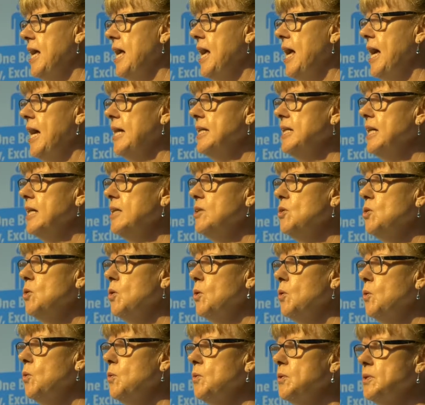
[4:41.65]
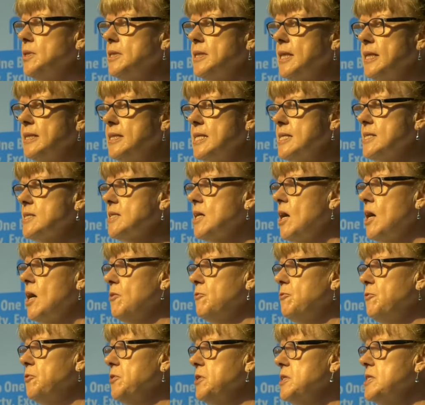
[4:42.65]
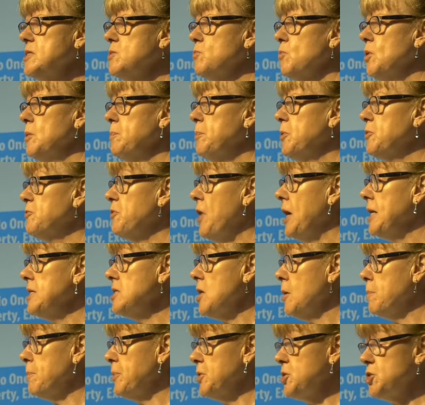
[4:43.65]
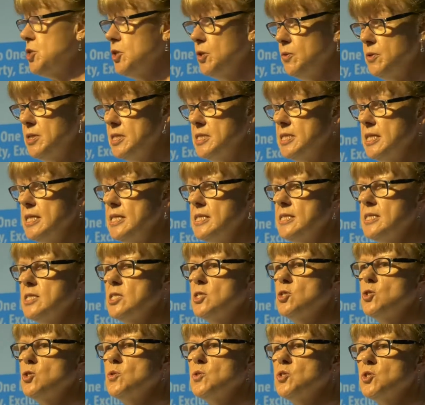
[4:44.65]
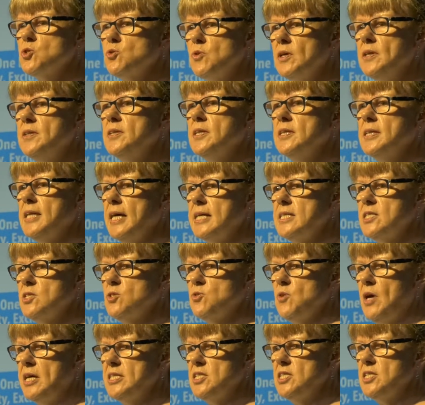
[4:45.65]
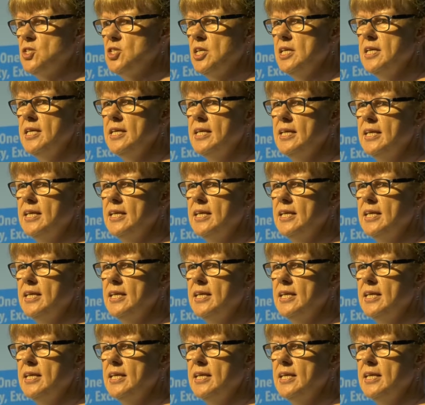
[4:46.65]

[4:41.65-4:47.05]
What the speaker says: And I know that this conference will provide opportunities to strengthen that strategy.